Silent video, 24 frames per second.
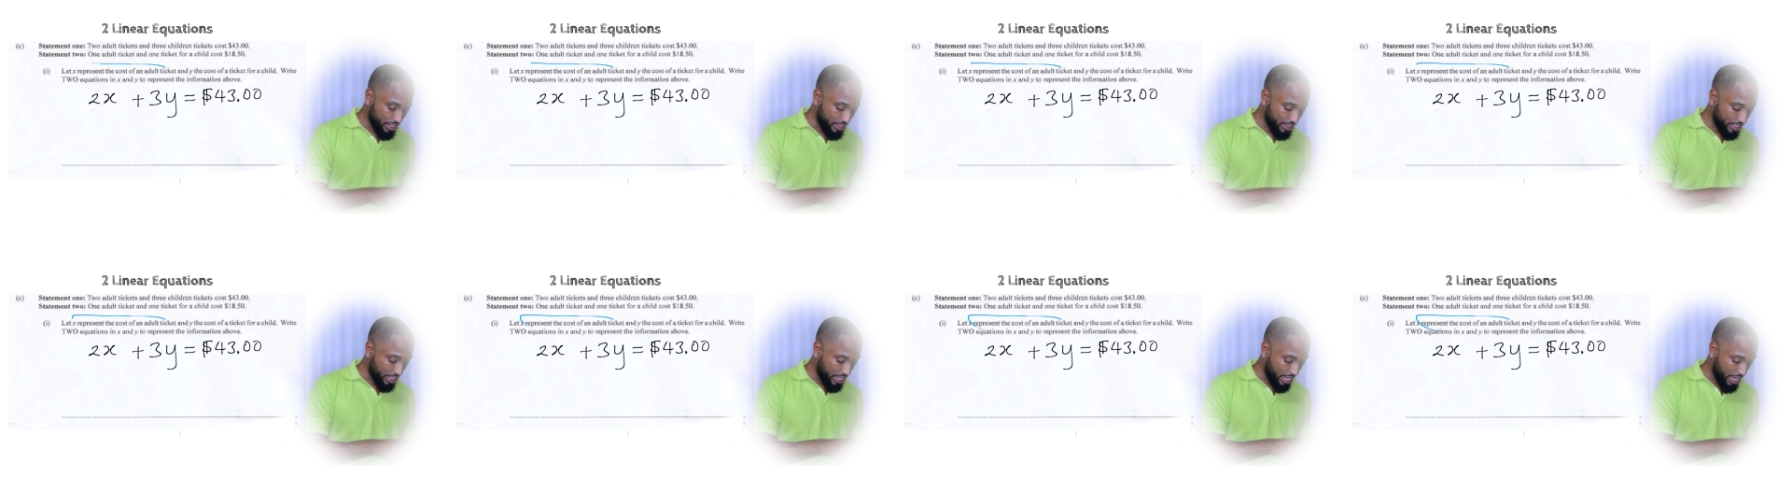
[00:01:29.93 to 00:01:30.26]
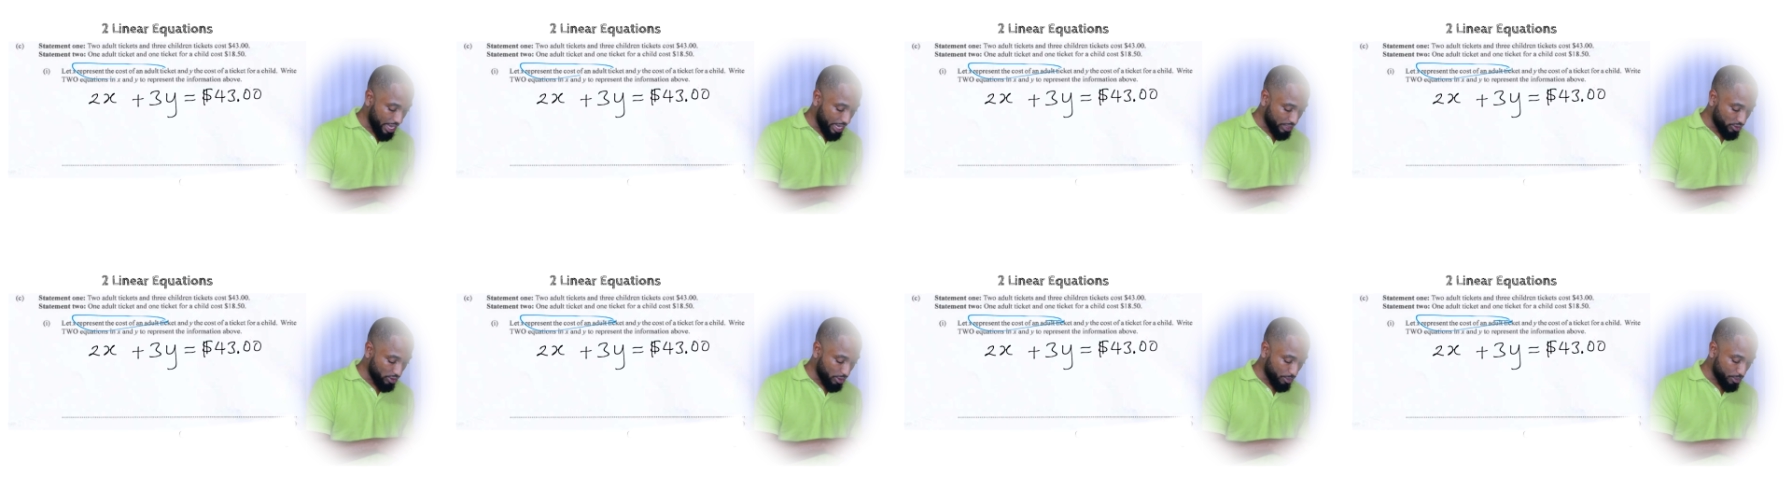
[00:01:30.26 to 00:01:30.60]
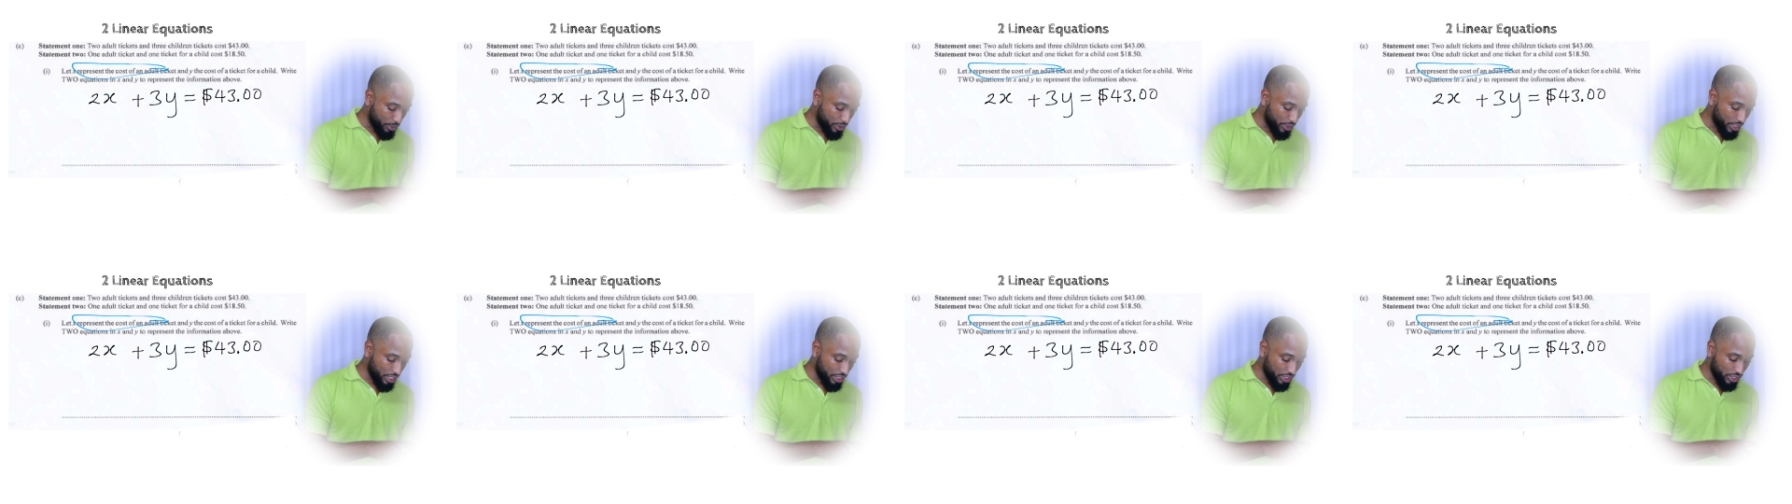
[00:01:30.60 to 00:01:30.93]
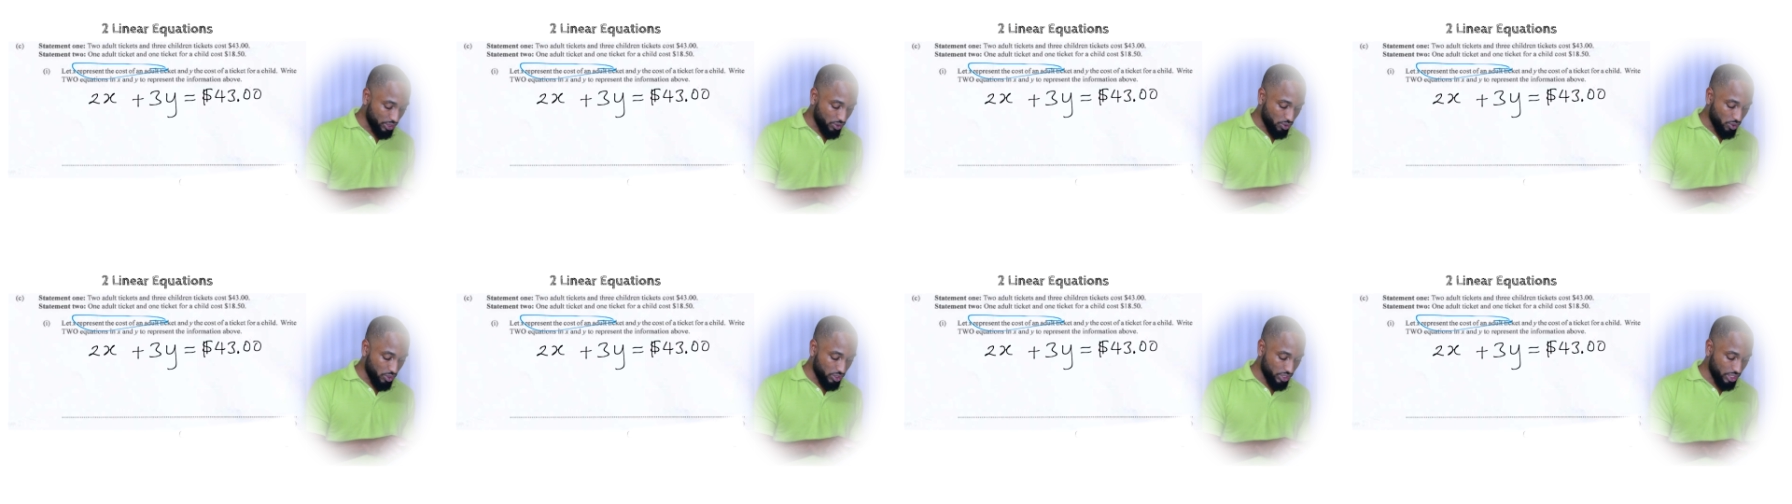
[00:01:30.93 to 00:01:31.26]
They say x represents
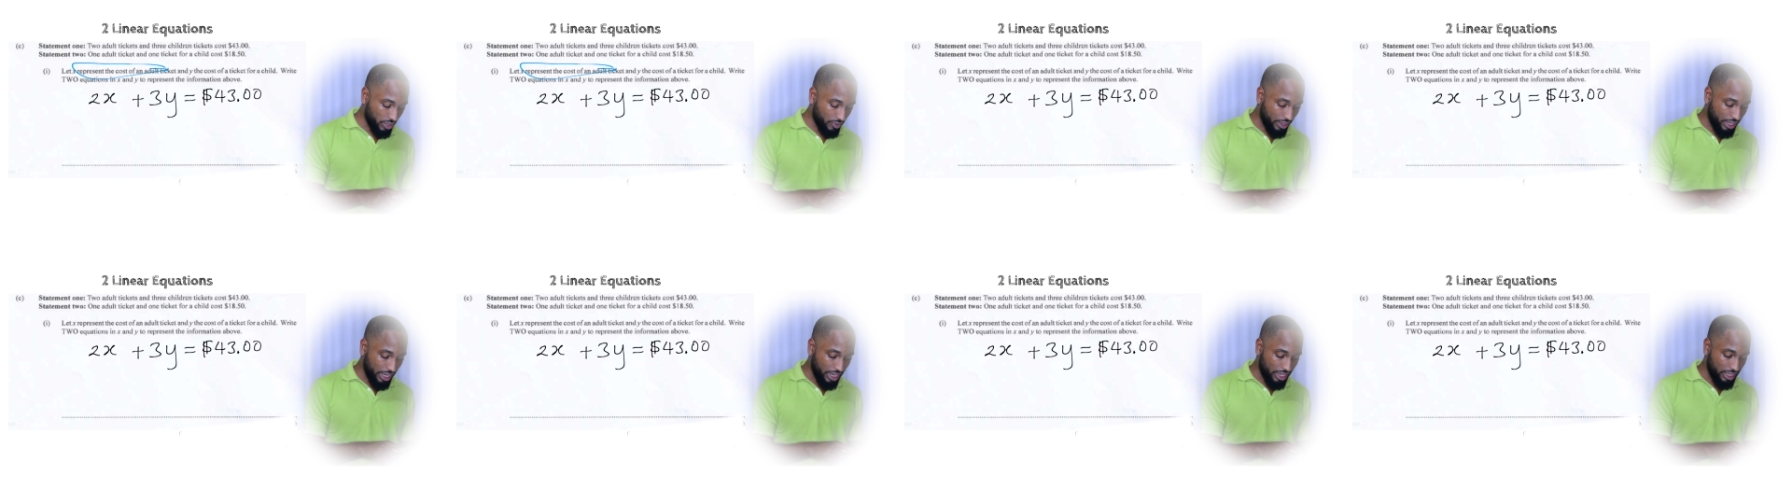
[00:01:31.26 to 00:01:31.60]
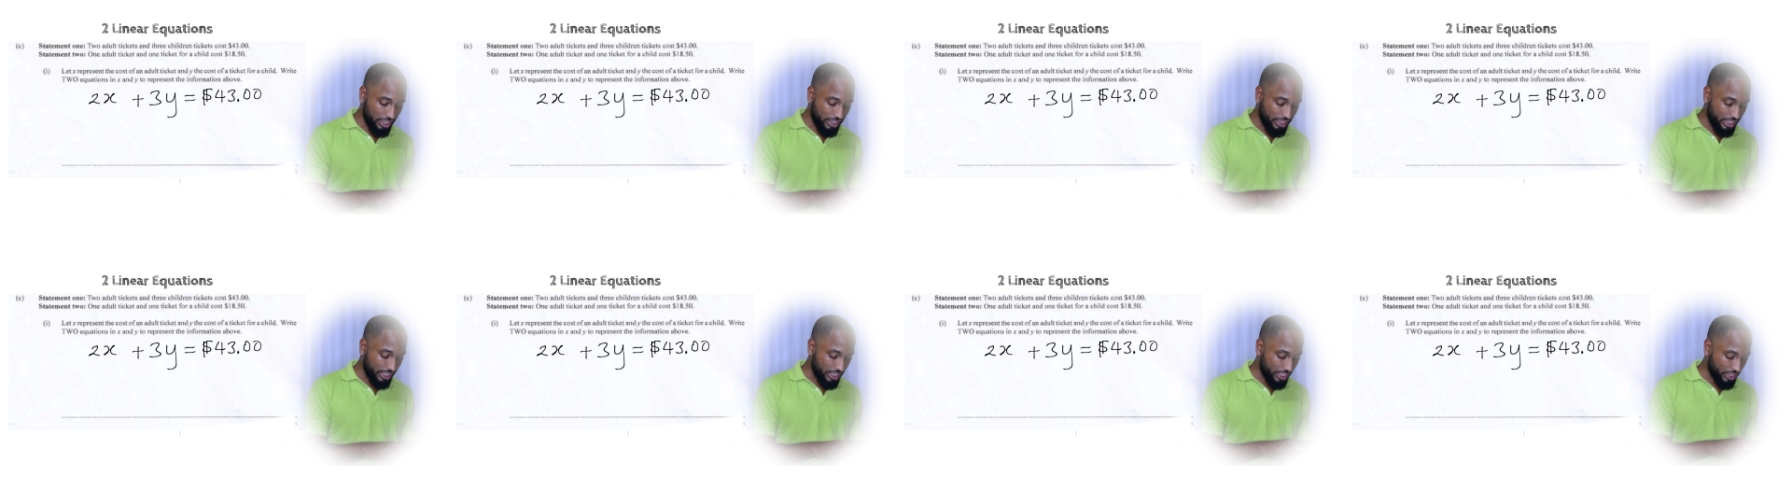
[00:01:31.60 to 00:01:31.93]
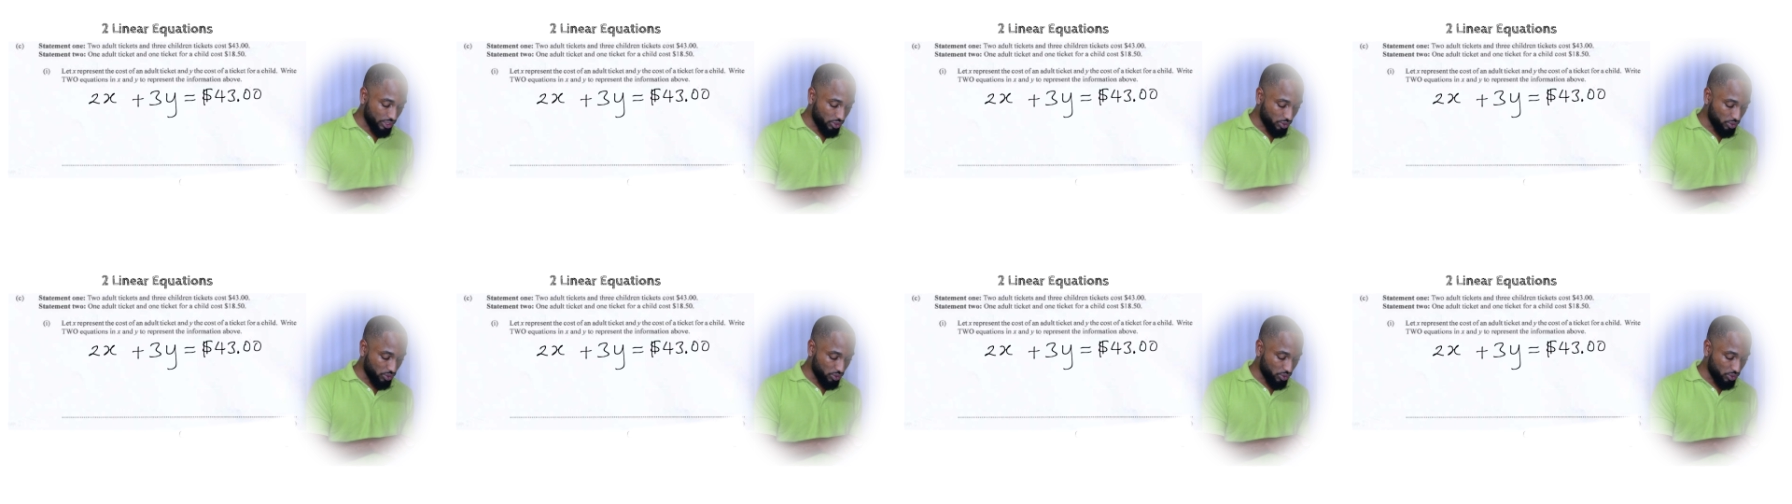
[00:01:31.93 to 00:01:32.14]
the cost of an adult ticket.